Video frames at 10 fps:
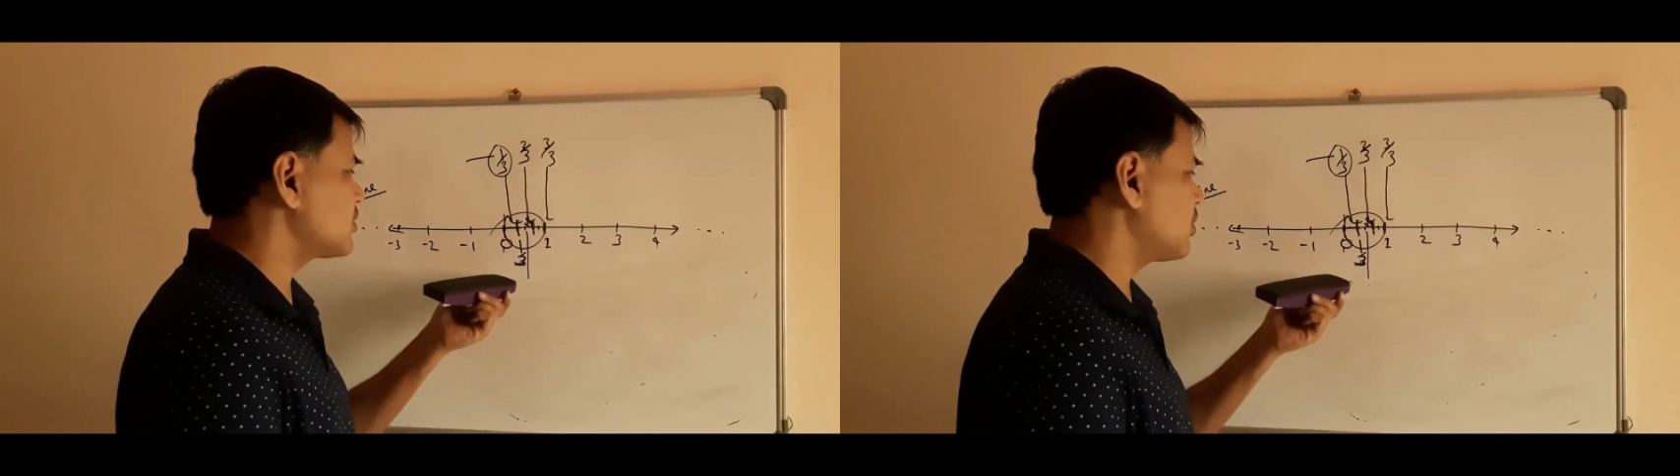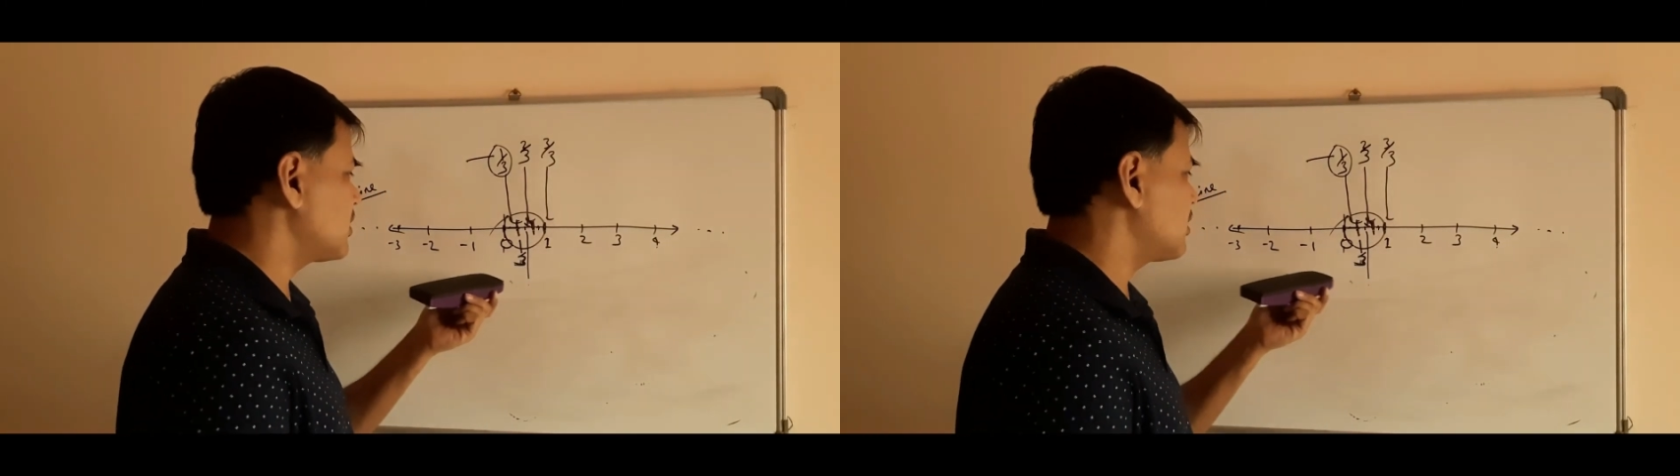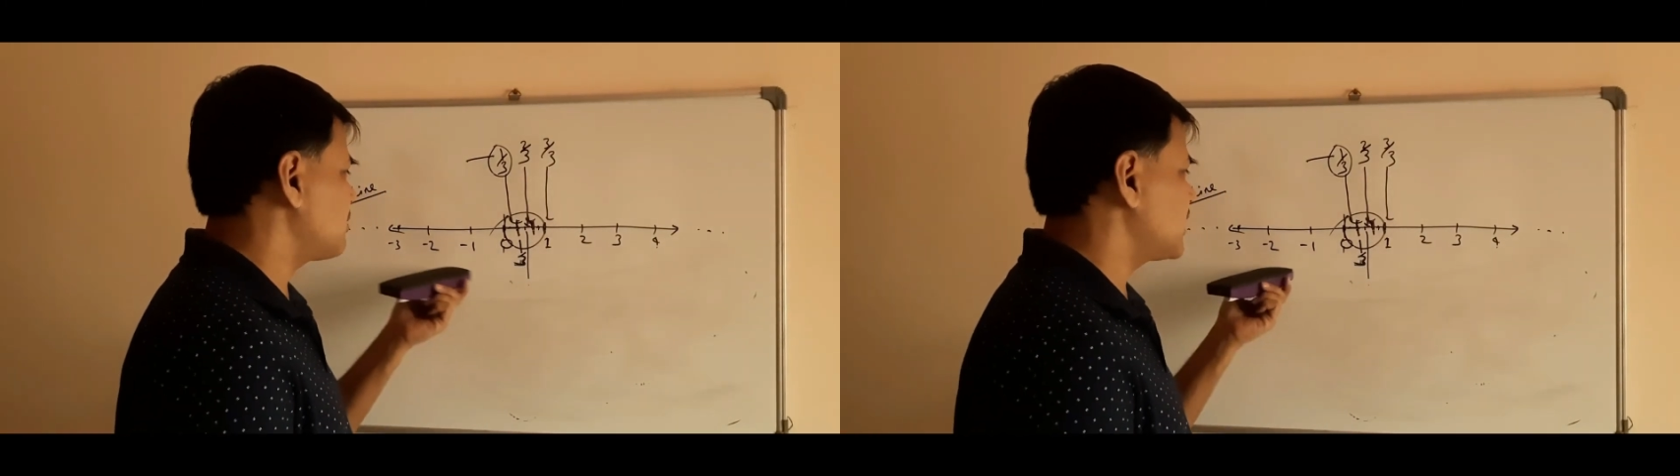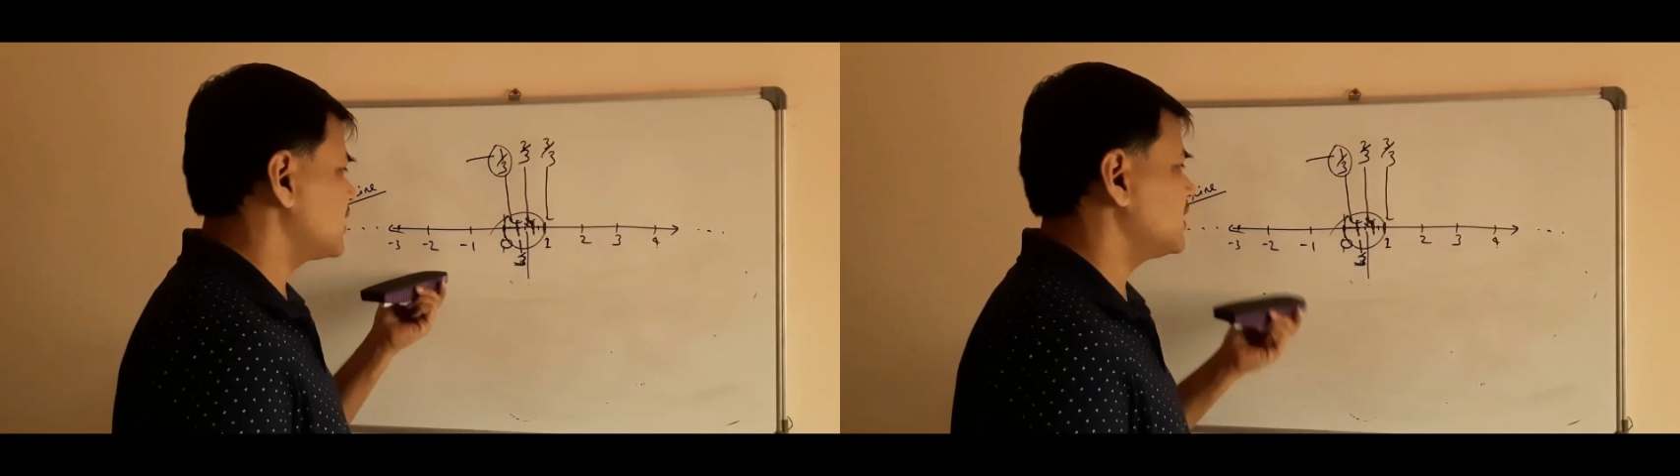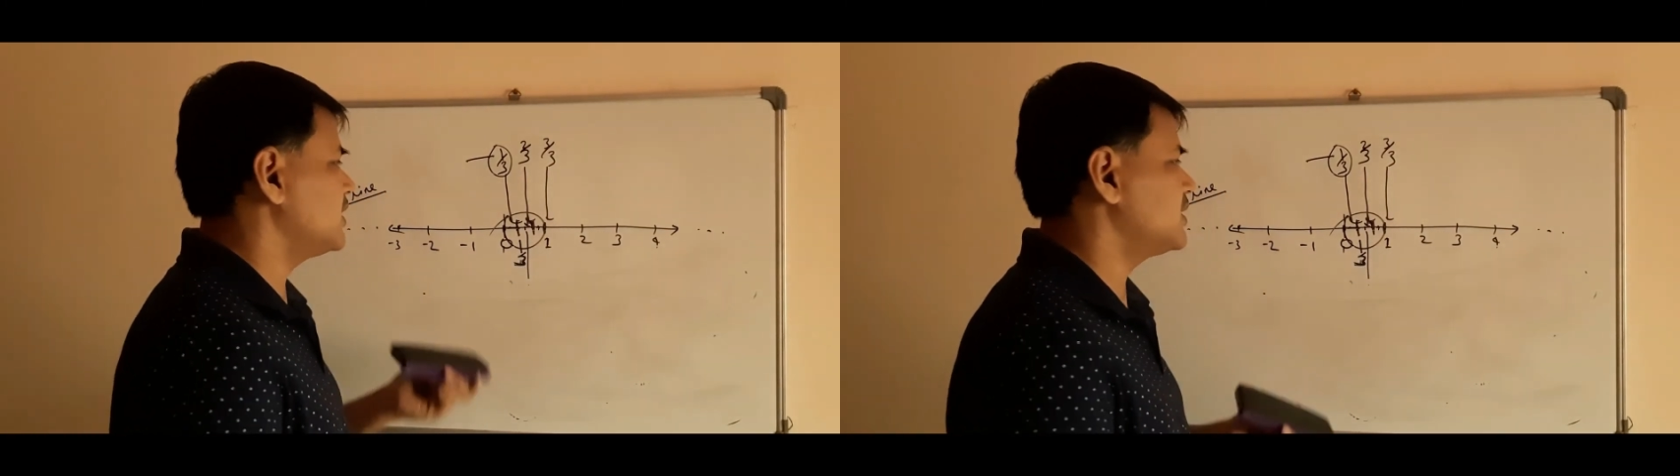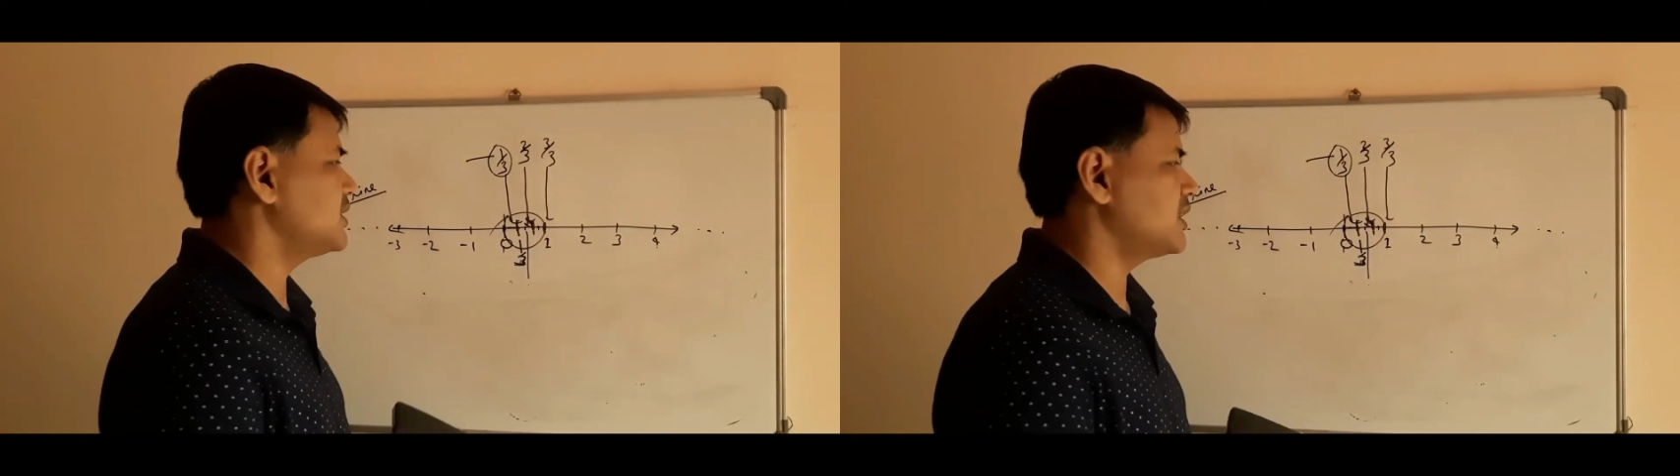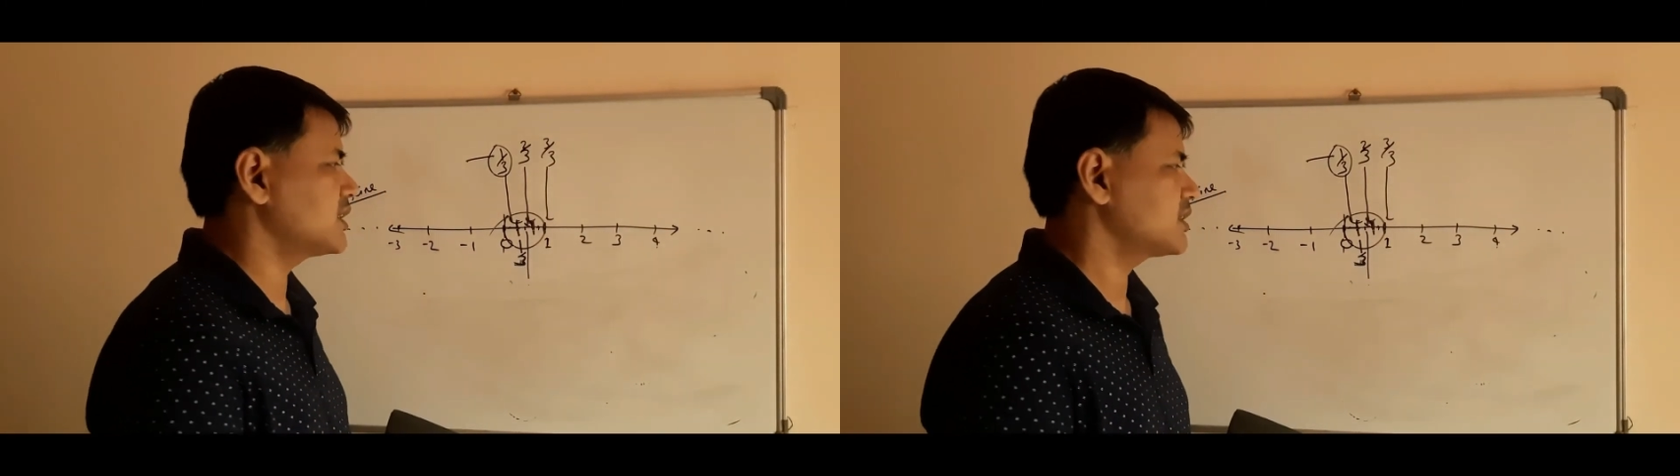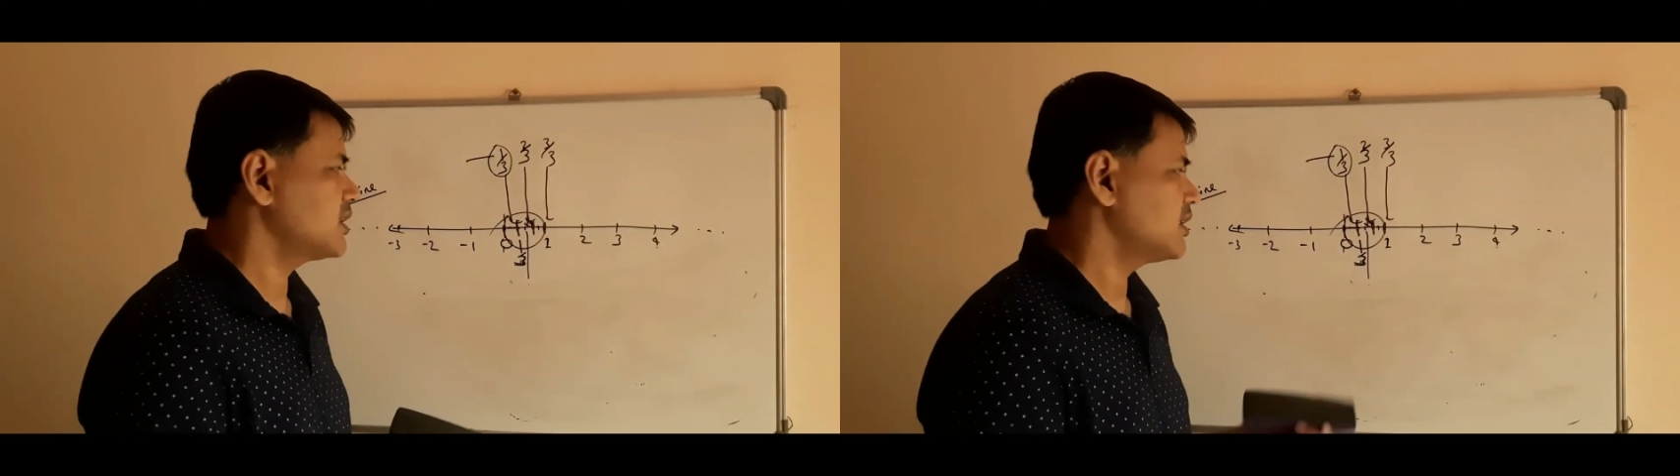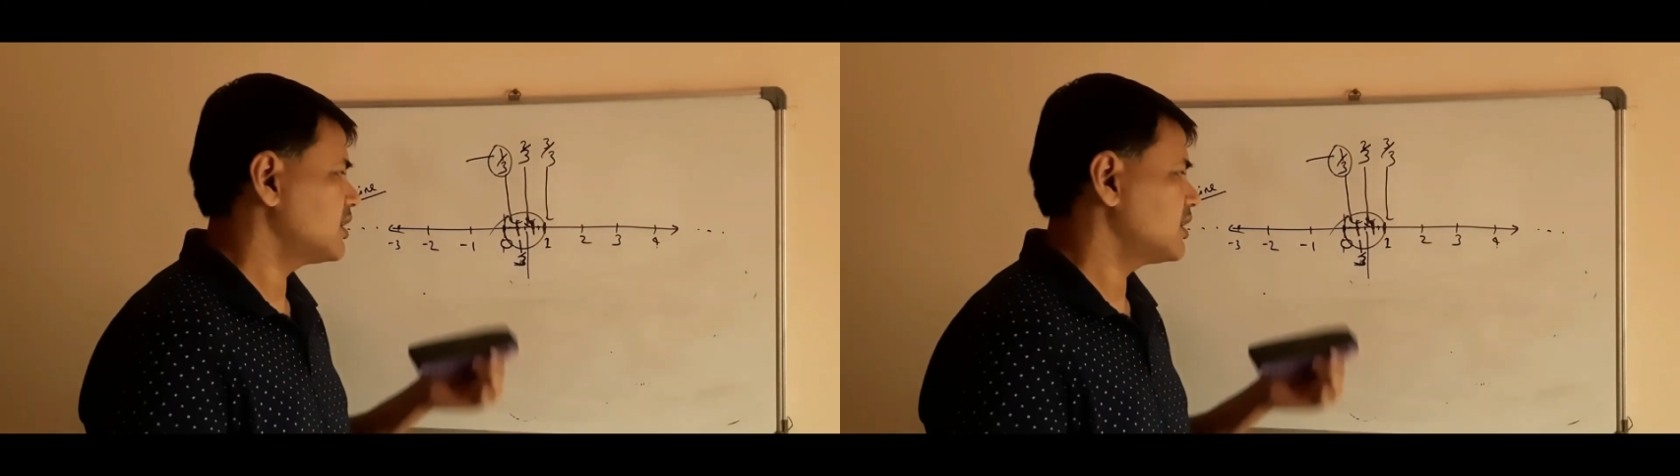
whole number, and integers,